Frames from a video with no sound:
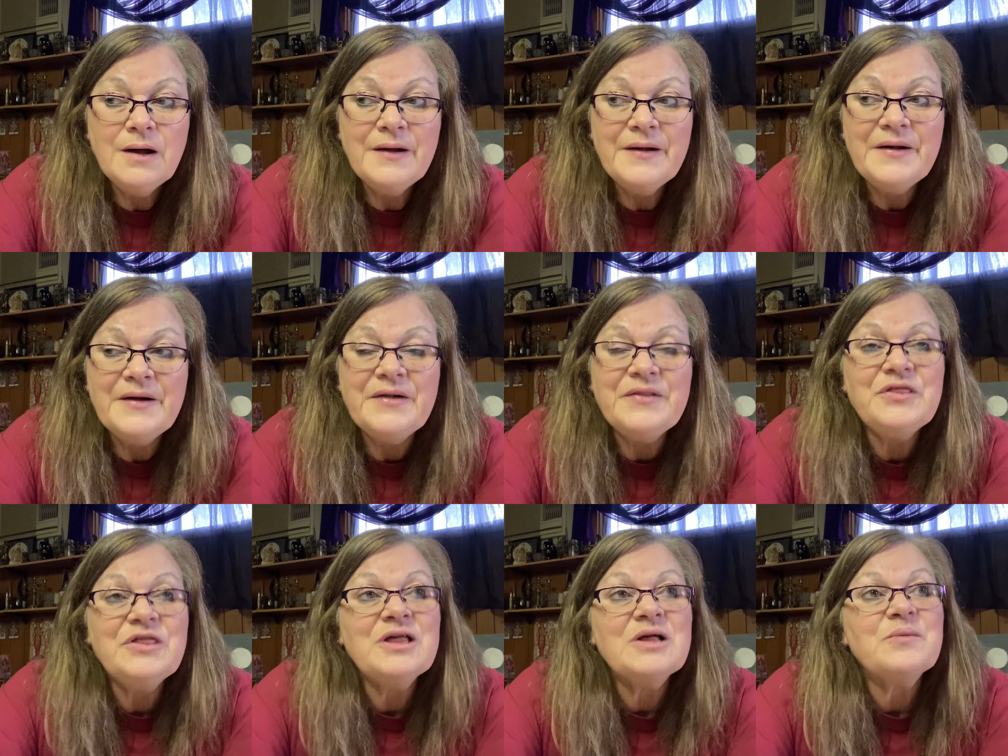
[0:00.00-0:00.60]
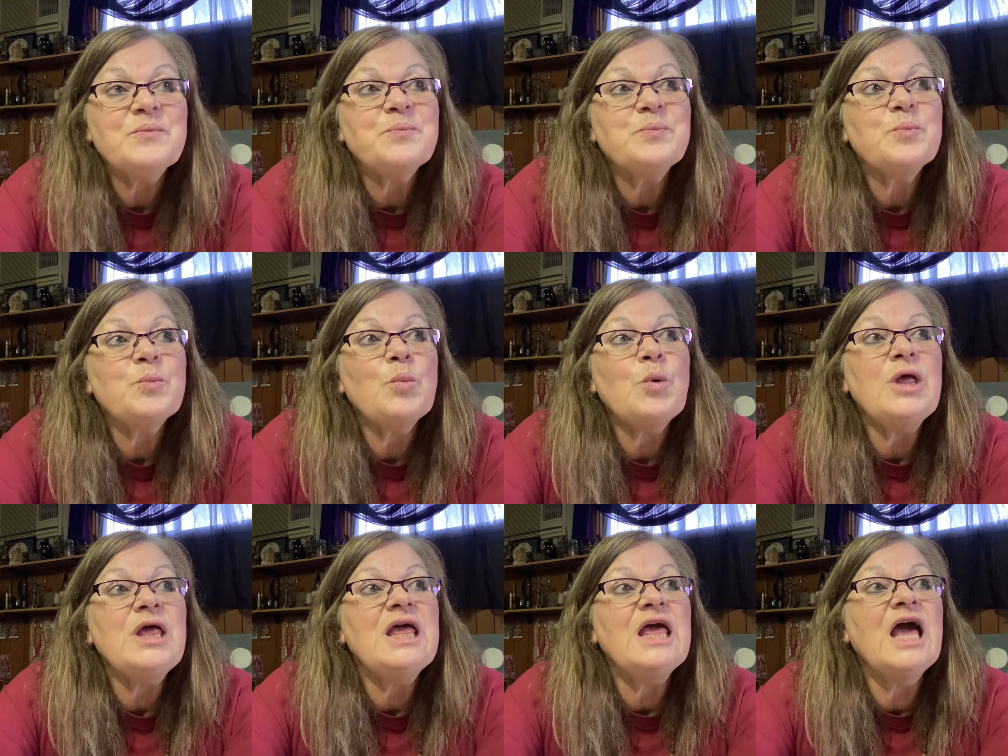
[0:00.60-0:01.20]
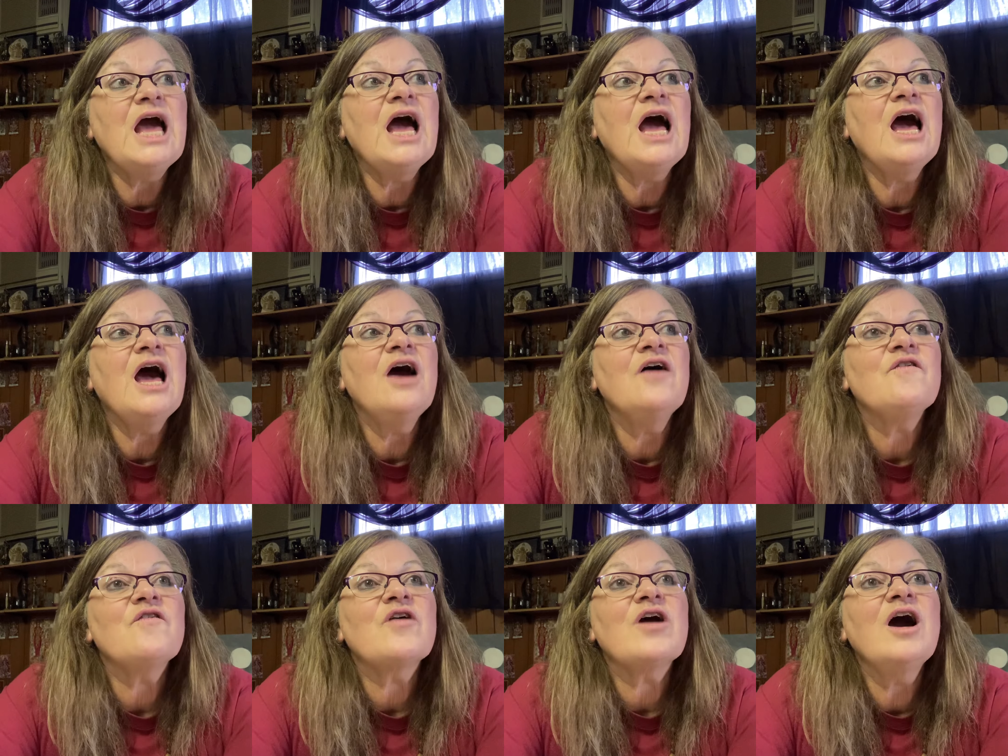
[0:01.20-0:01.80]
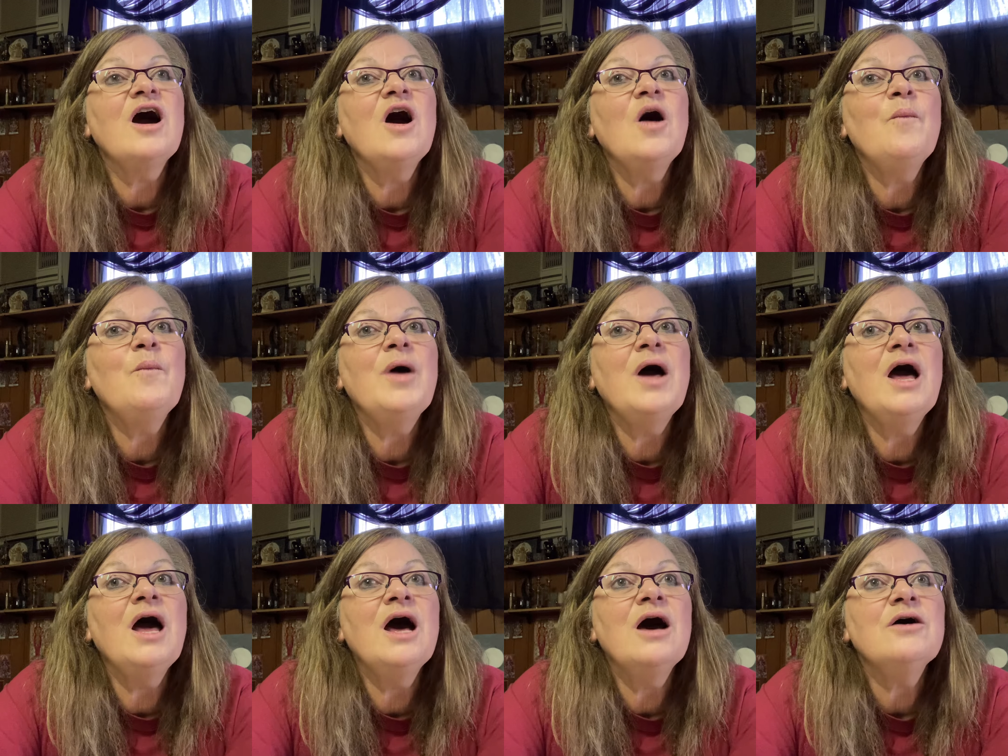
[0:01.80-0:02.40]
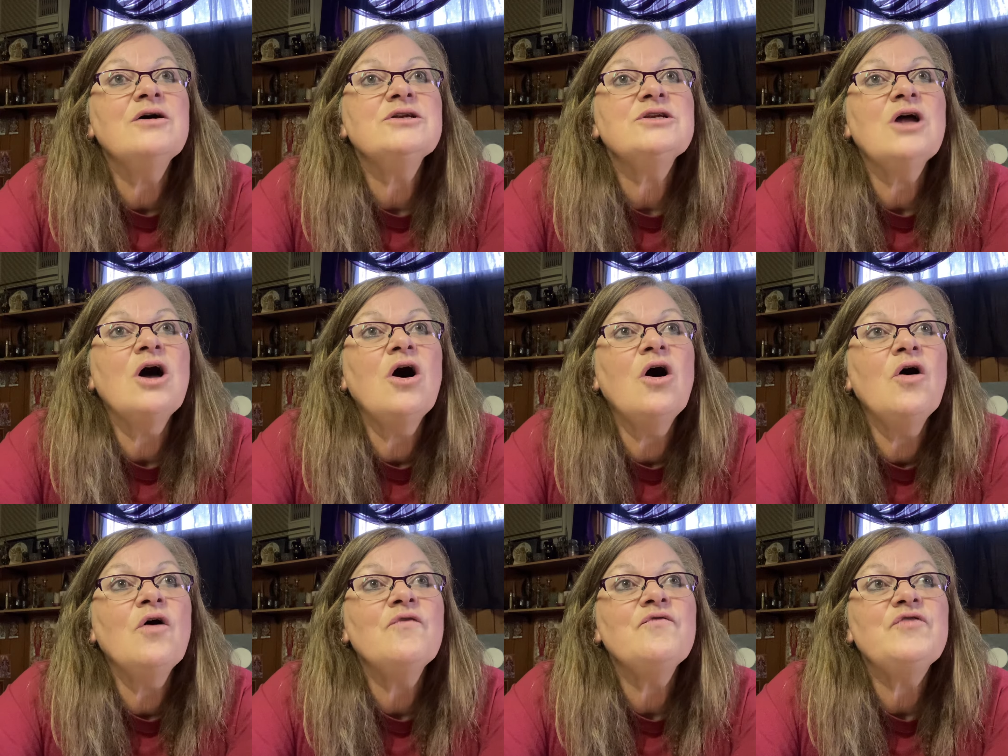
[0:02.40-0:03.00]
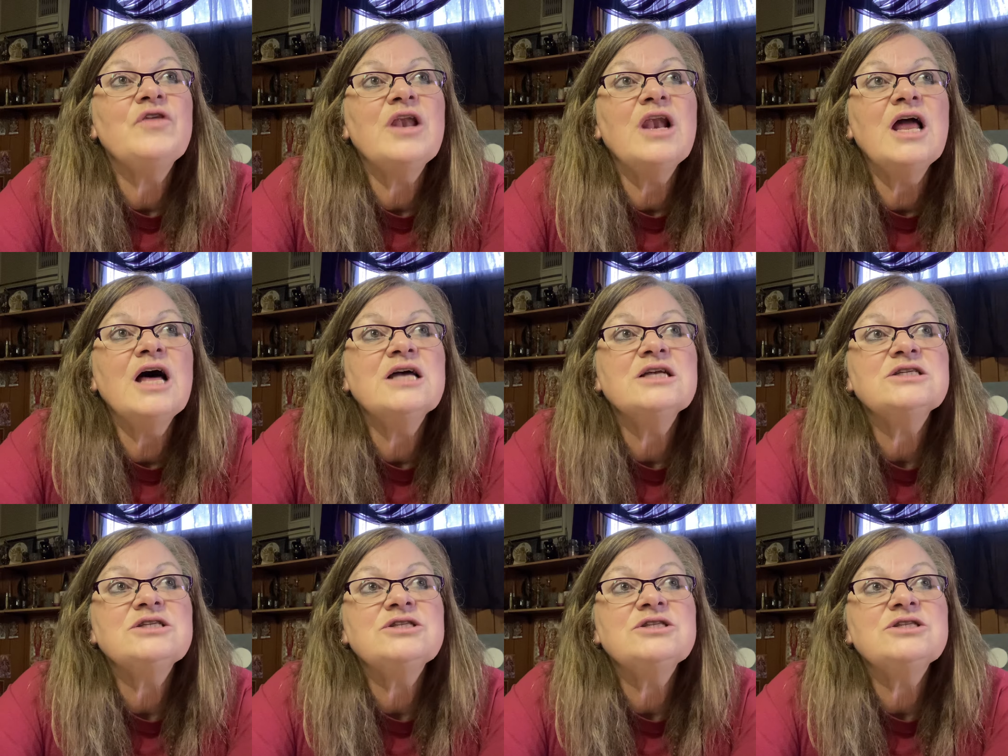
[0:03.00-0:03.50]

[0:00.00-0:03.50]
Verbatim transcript: I think we have come out of the last